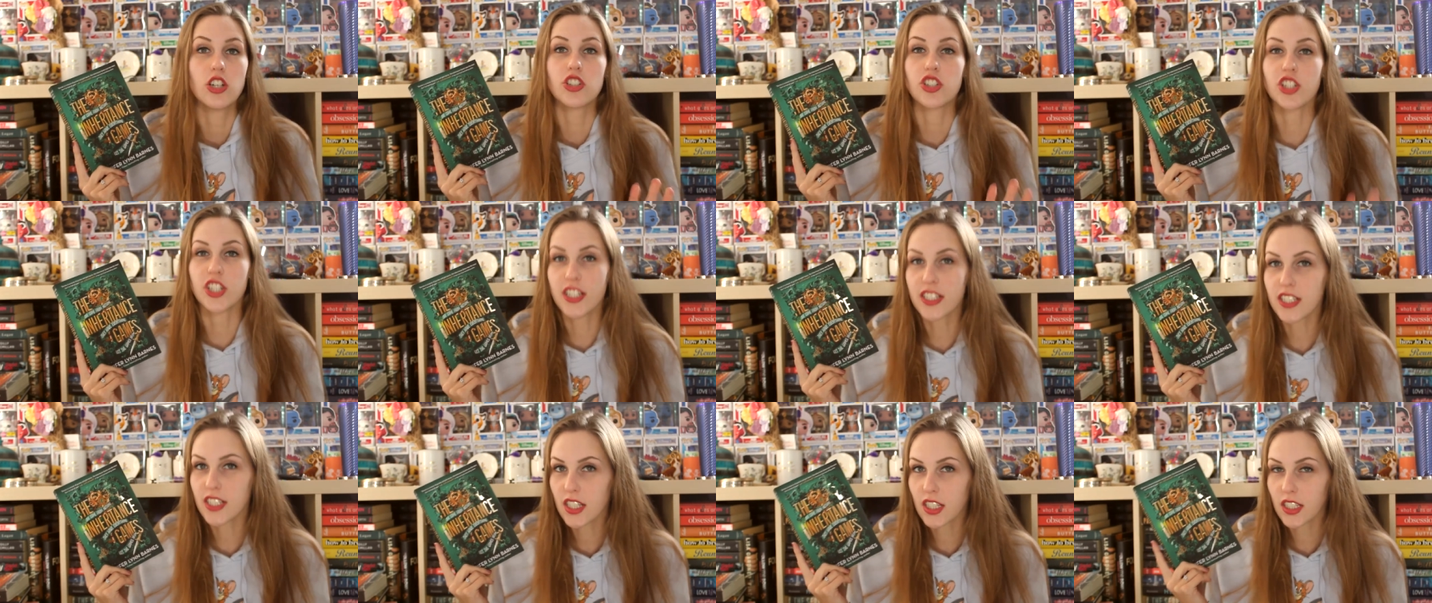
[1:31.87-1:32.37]
She
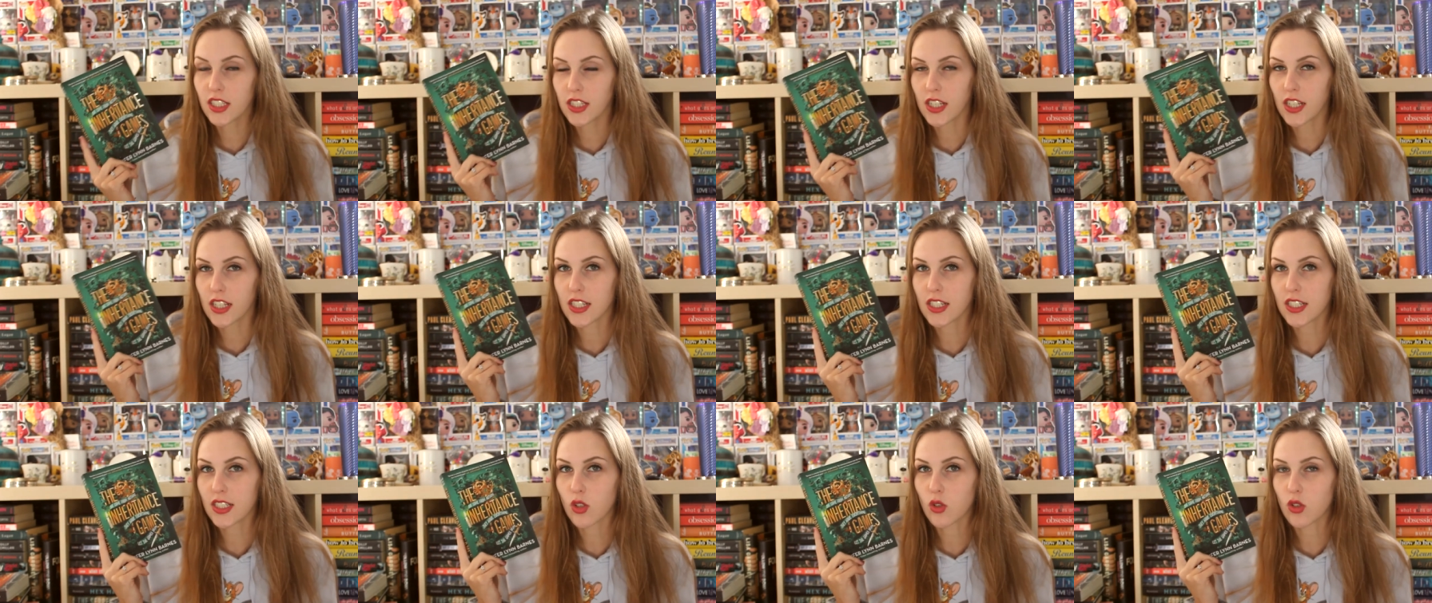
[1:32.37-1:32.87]
doesn't think
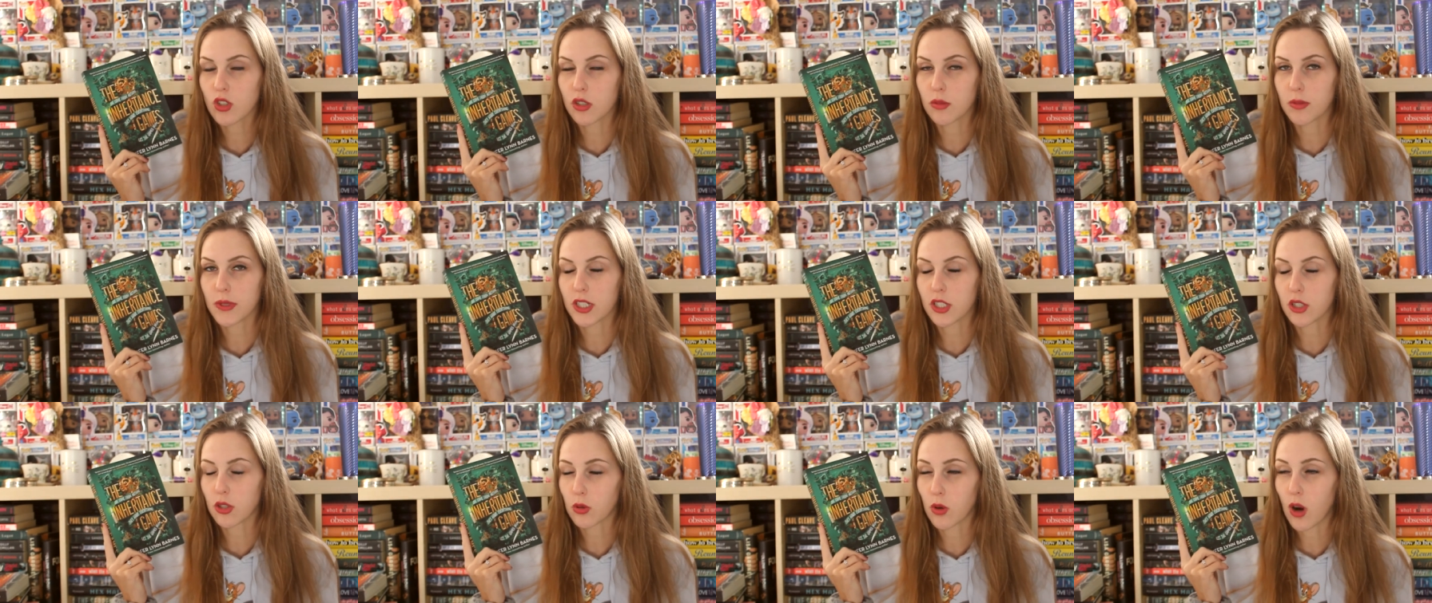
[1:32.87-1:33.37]
that it's going to
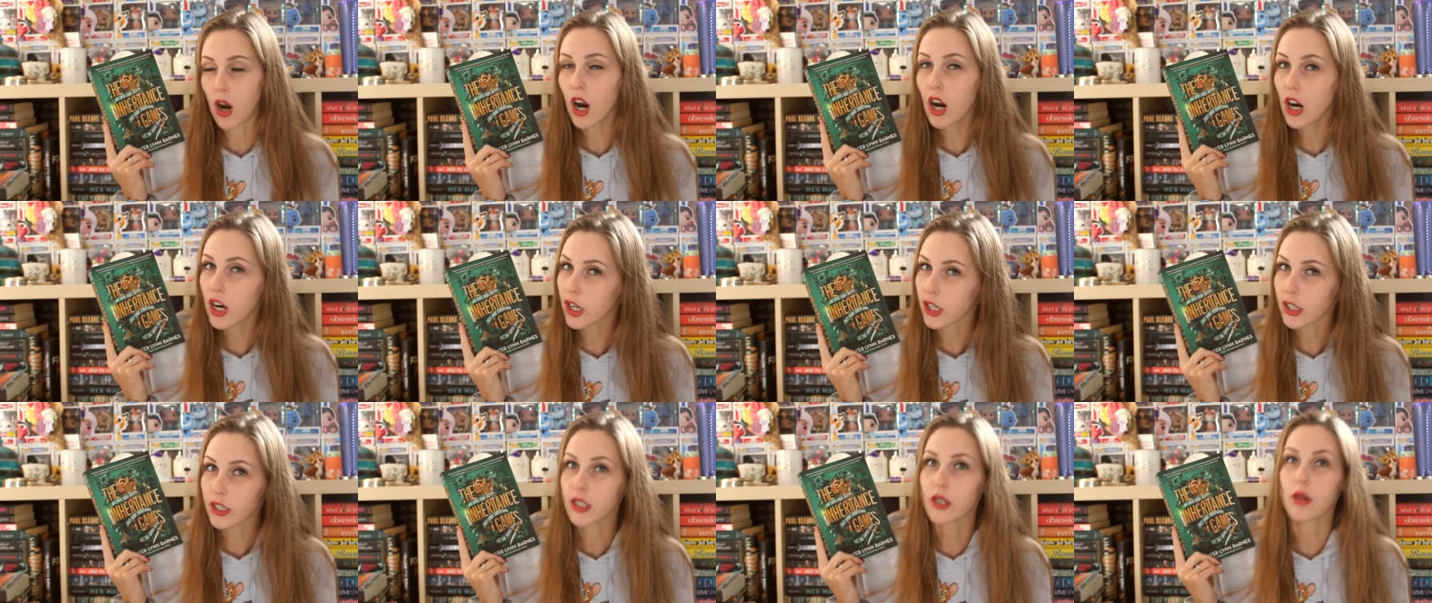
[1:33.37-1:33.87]
be too
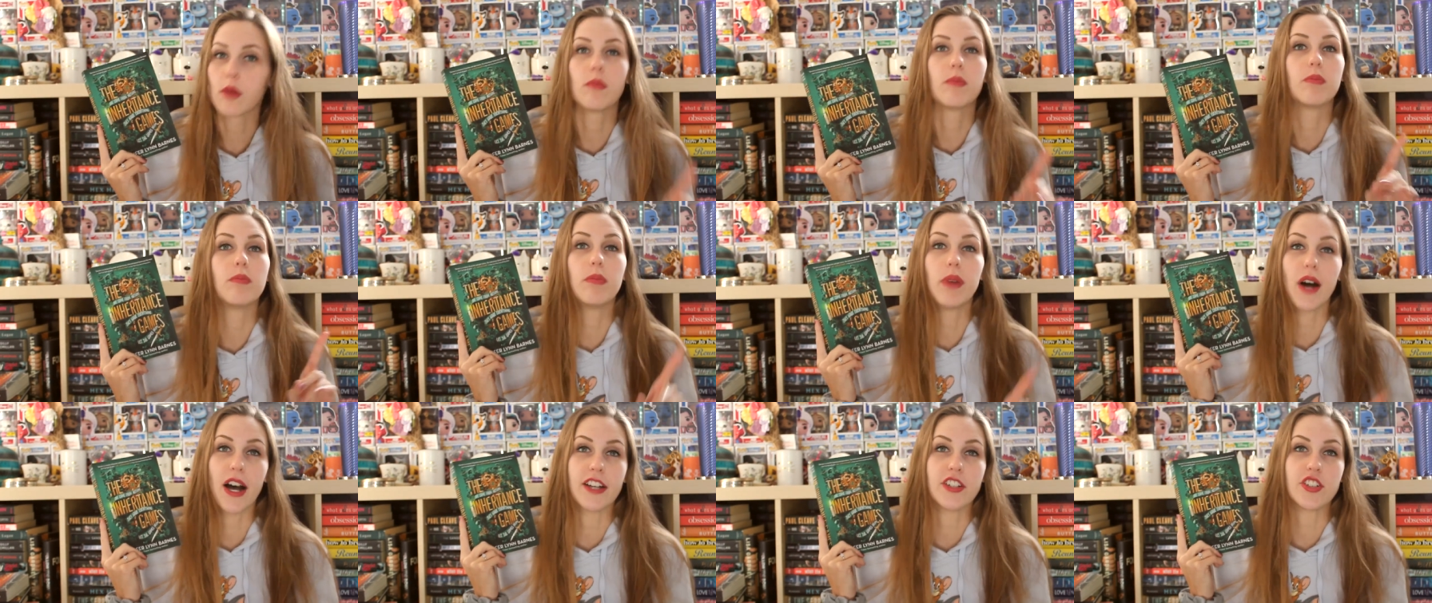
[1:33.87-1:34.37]
hard,
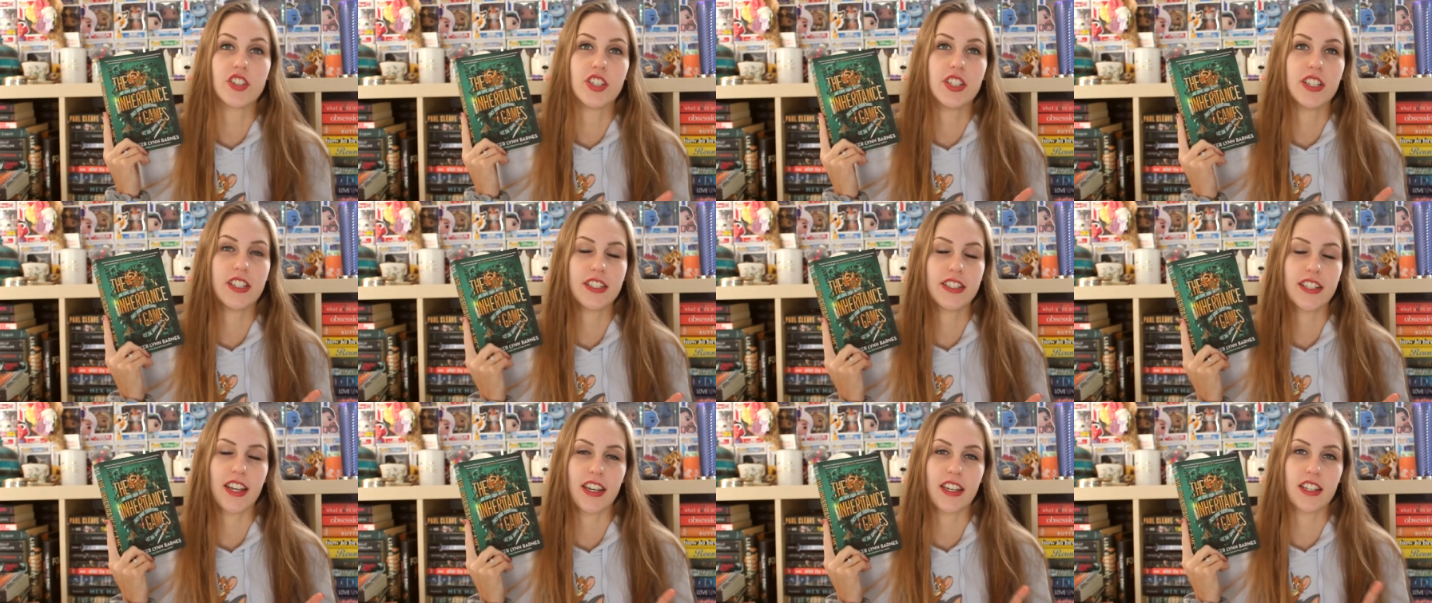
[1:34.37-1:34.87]
but she
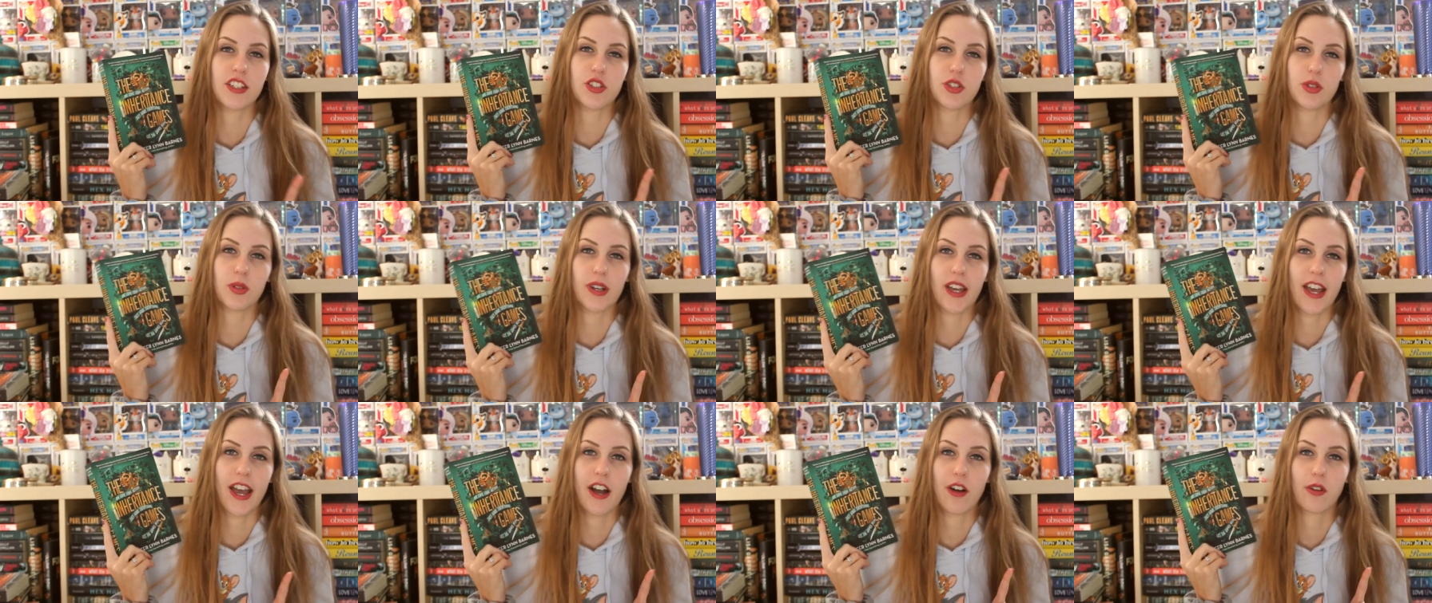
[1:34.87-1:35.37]
didn't take into
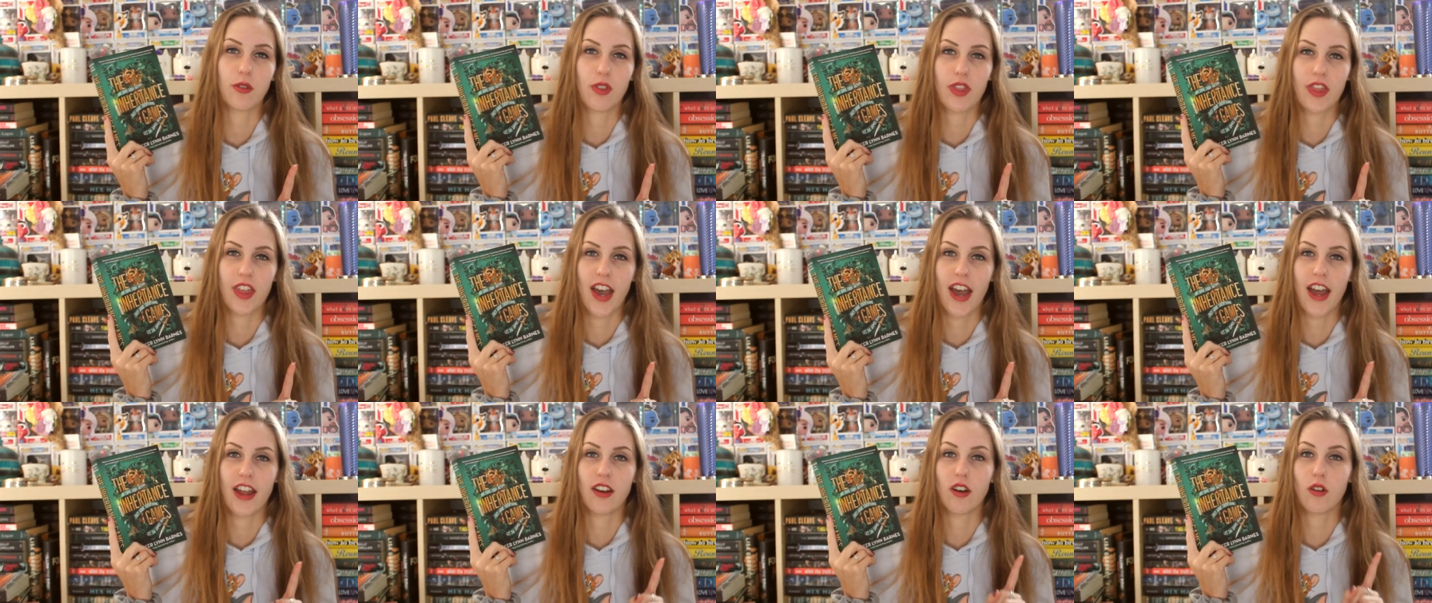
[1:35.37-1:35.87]
account
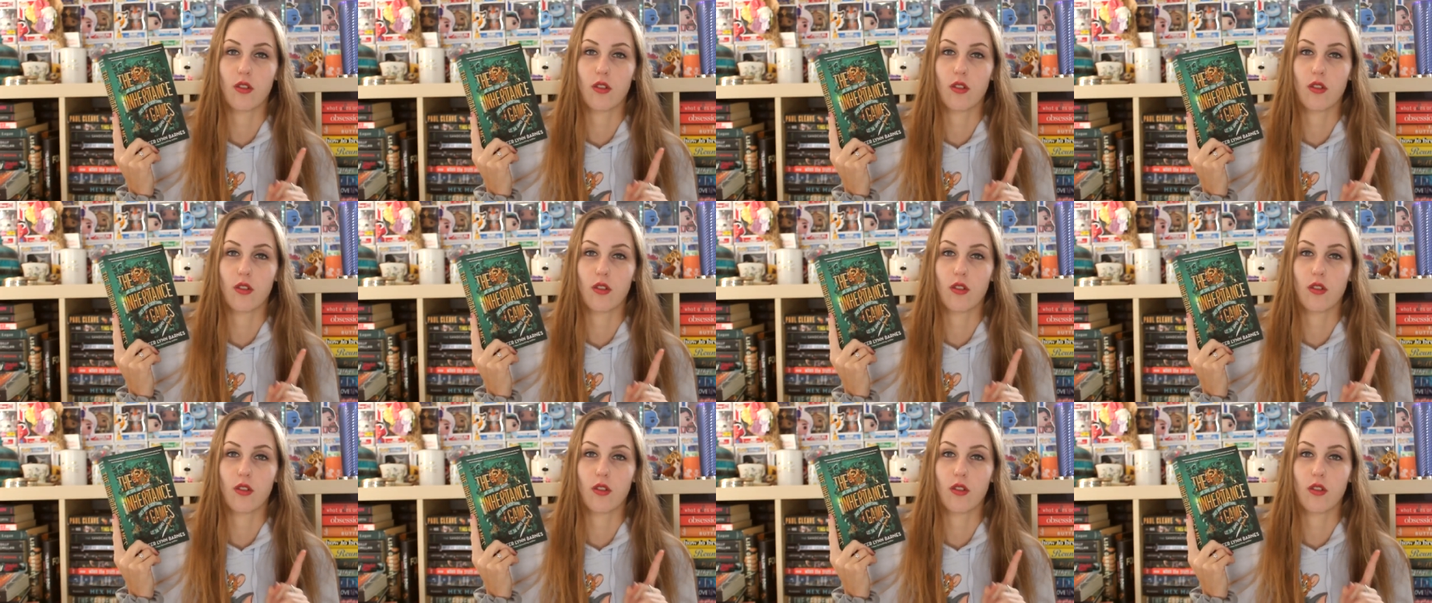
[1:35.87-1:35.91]
that